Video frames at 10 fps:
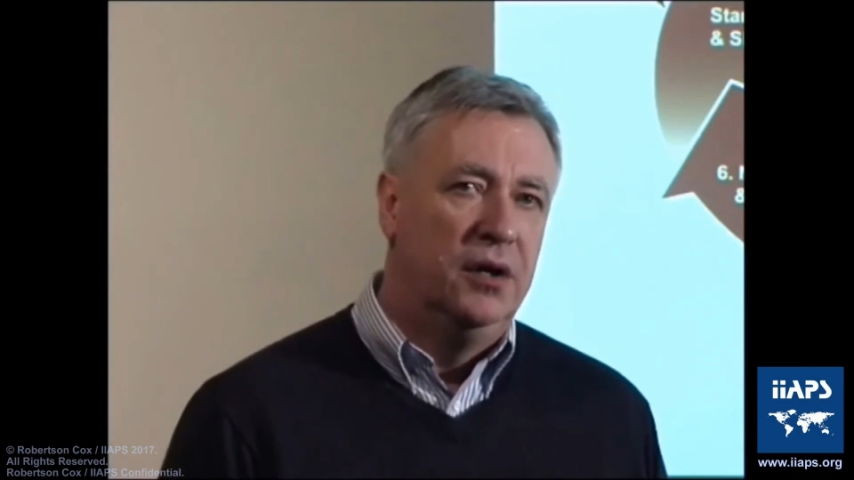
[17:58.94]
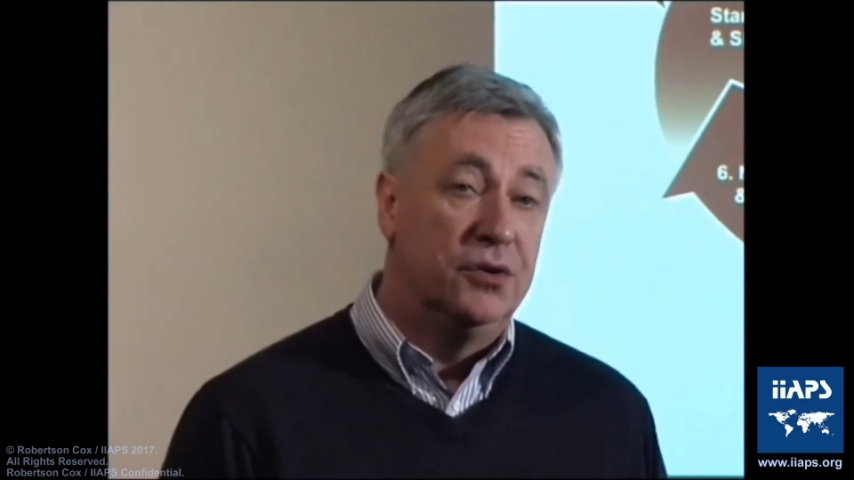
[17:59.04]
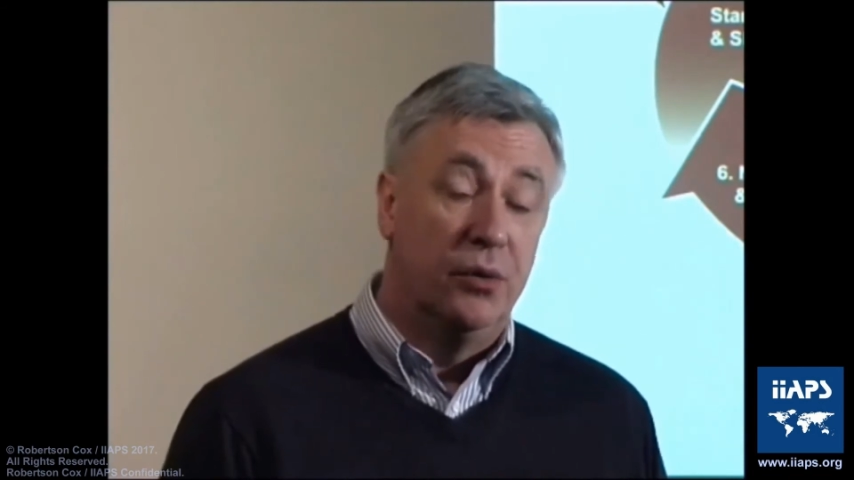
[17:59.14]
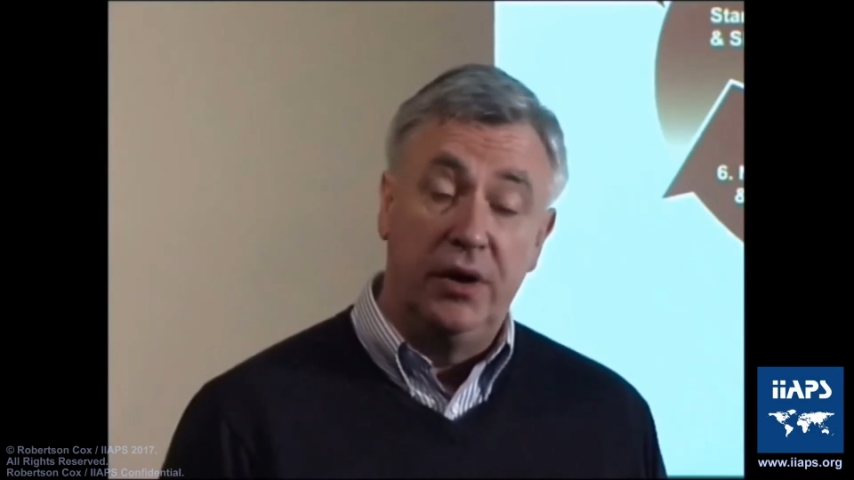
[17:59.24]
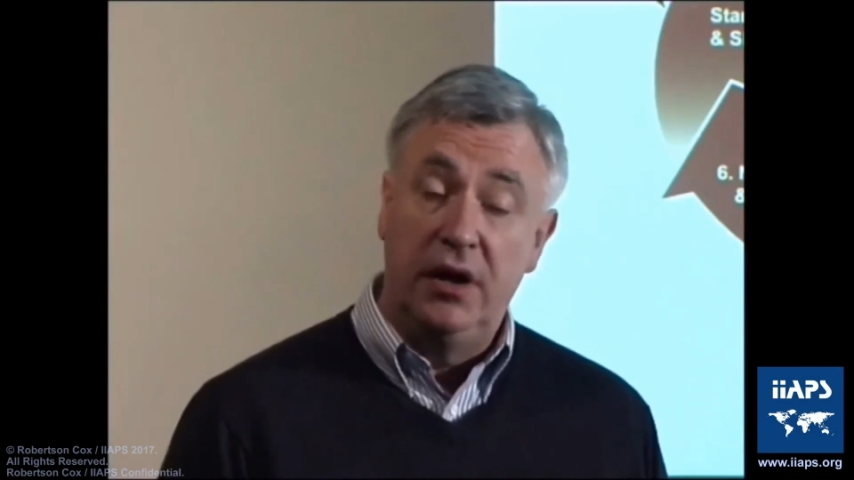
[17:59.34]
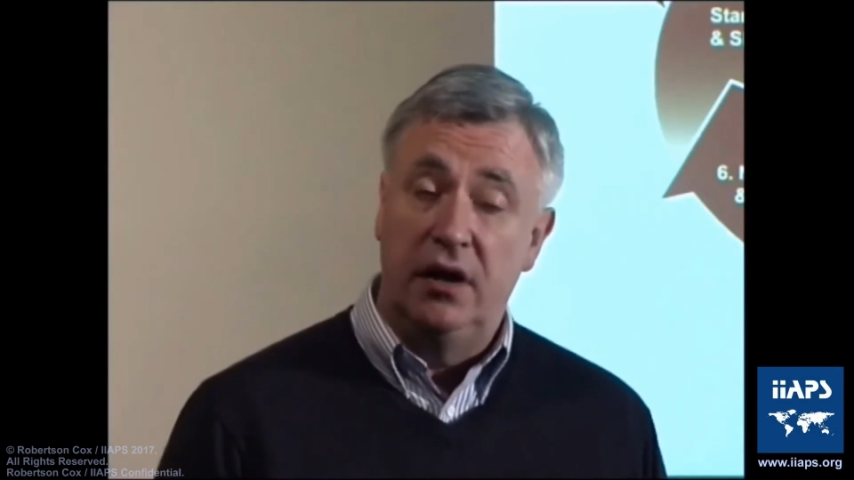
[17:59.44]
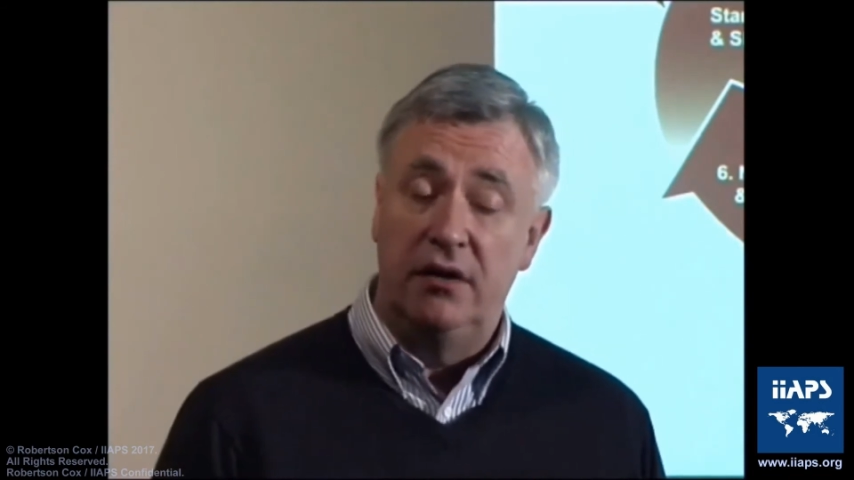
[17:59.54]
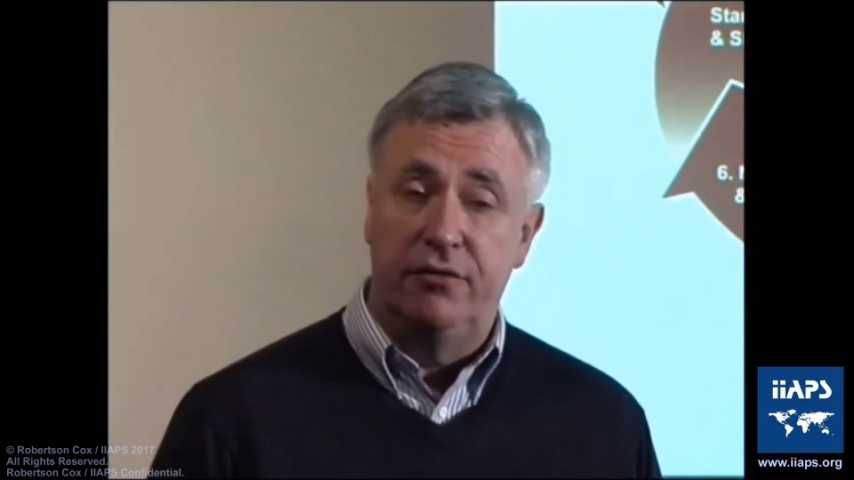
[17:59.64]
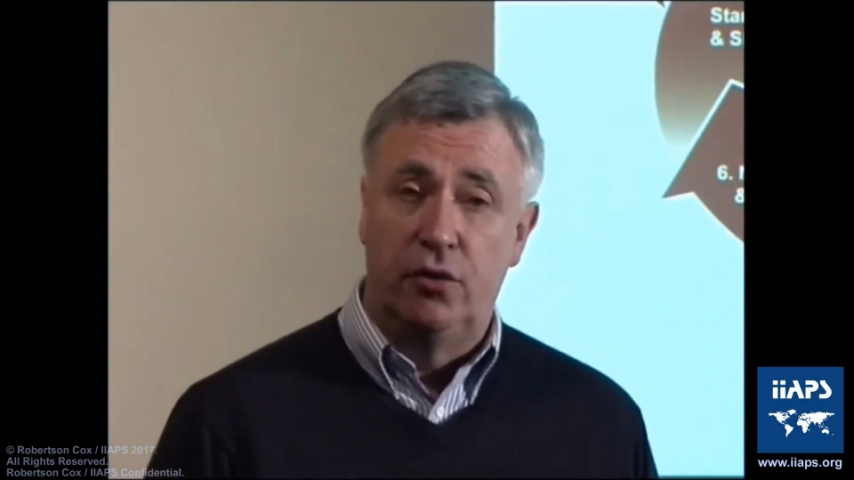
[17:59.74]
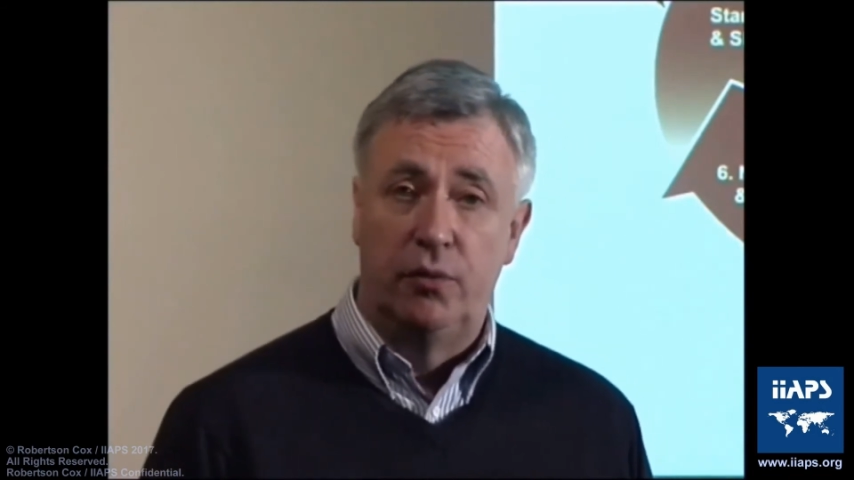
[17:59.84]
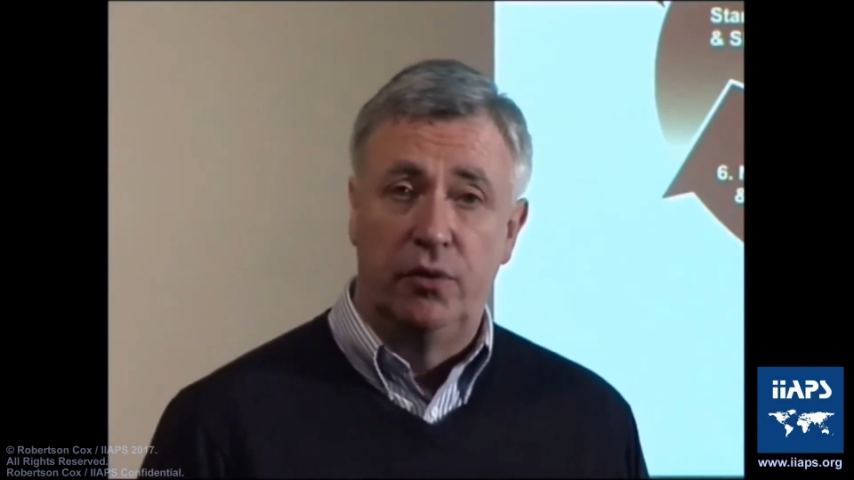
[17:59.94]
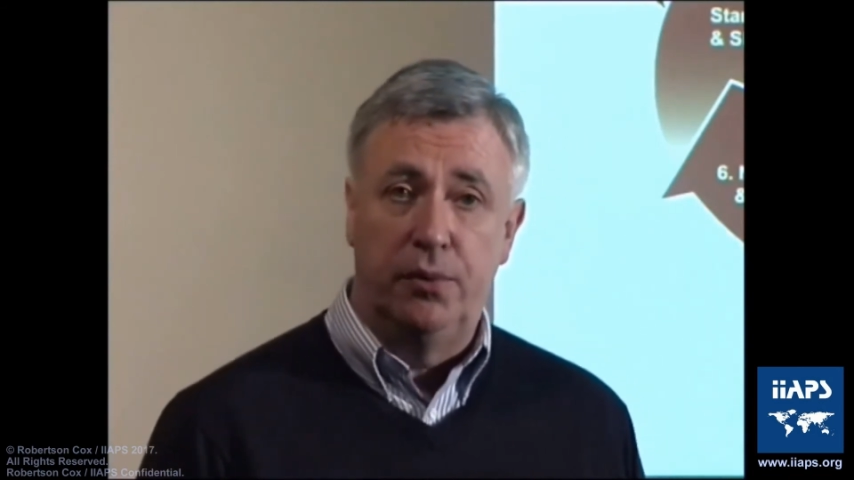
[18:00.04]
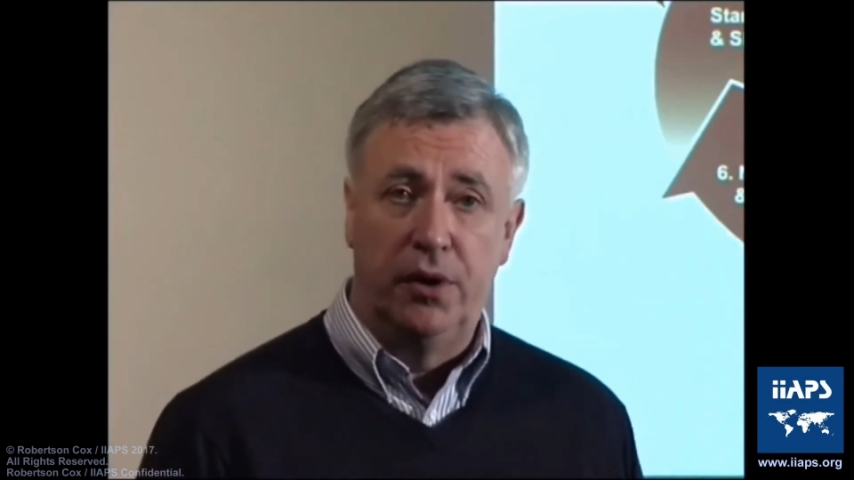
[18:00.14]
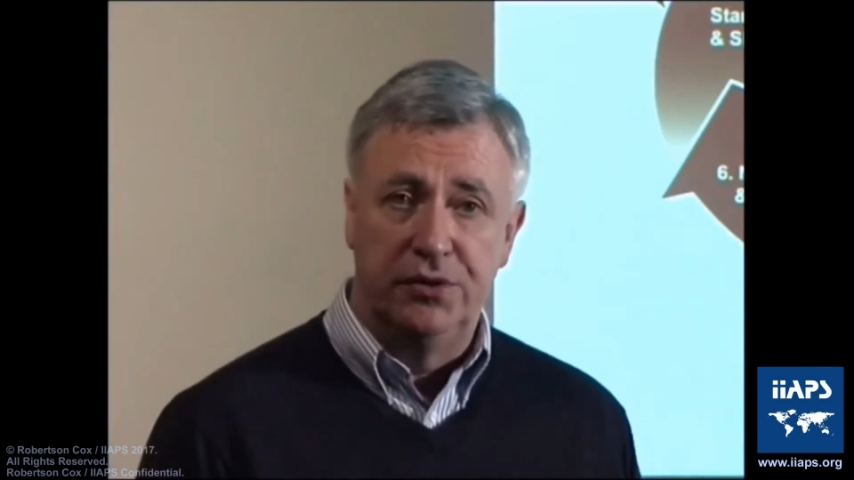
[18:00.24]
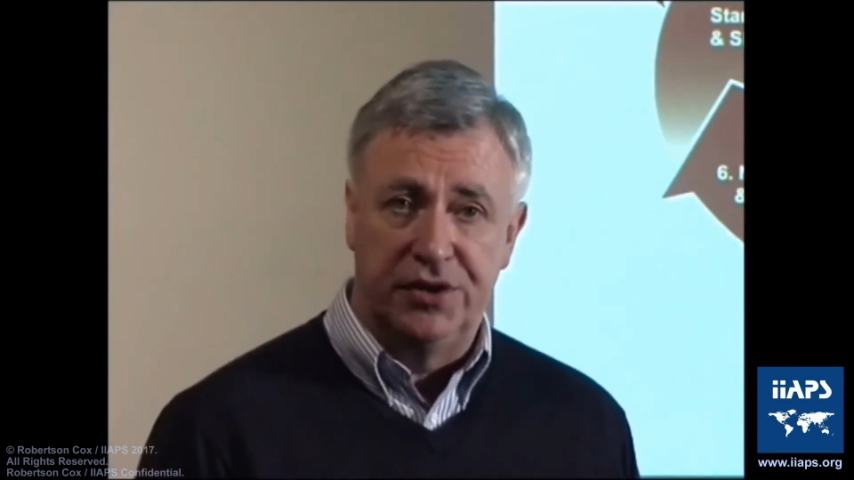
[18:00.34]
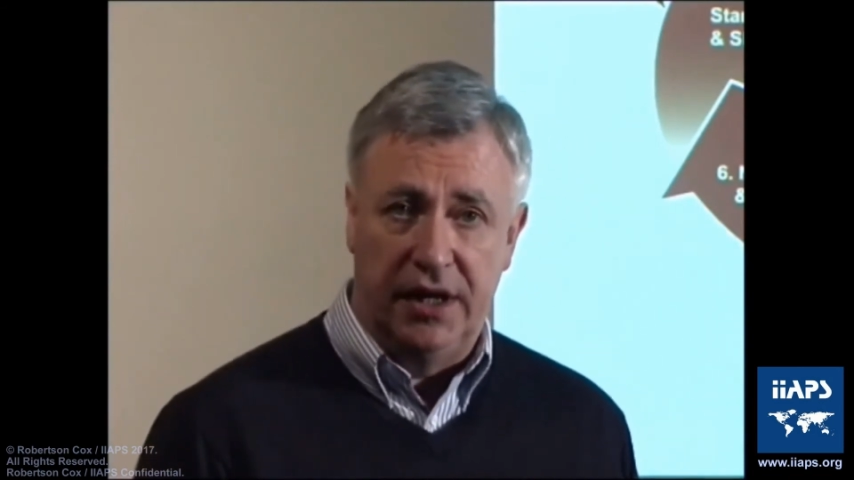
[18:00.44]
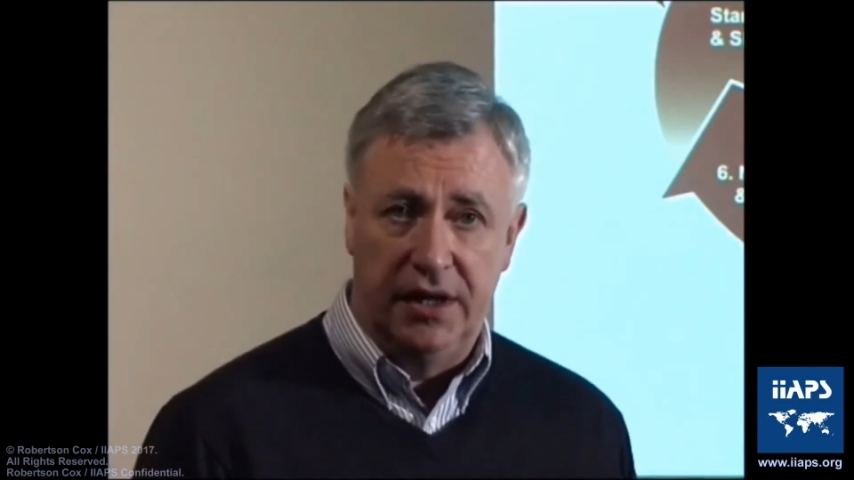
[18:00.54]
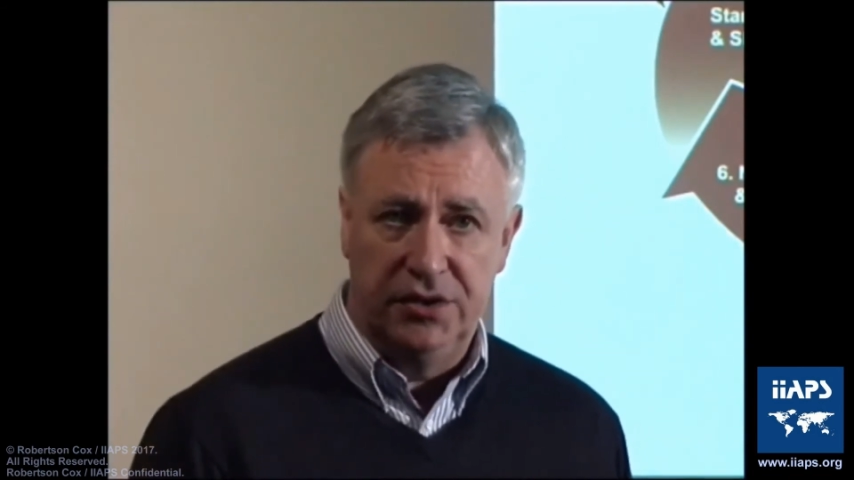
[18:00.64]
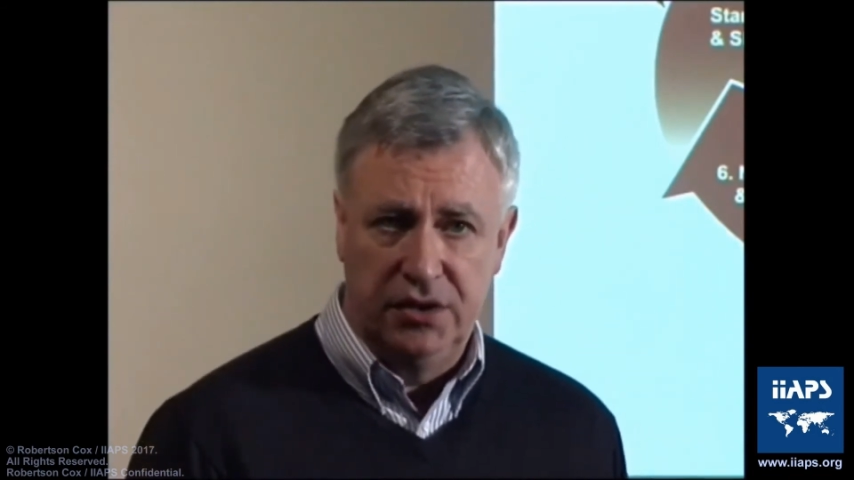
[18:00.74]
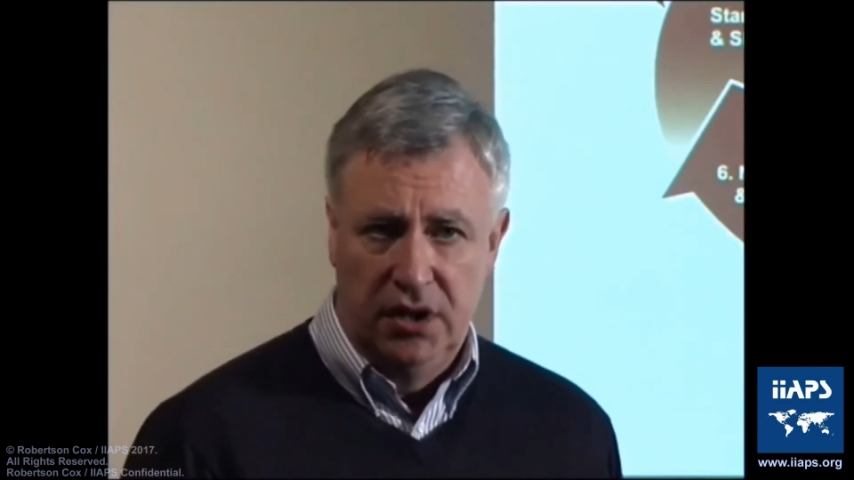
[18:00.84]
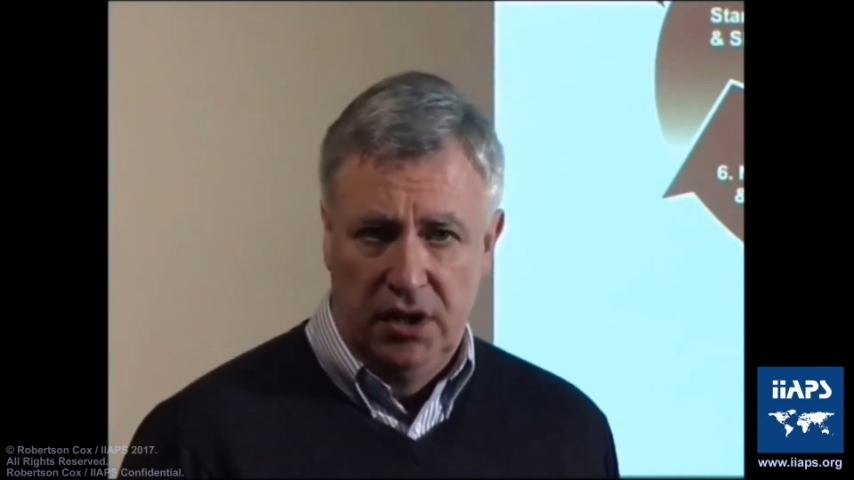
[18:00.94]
So we need a formal process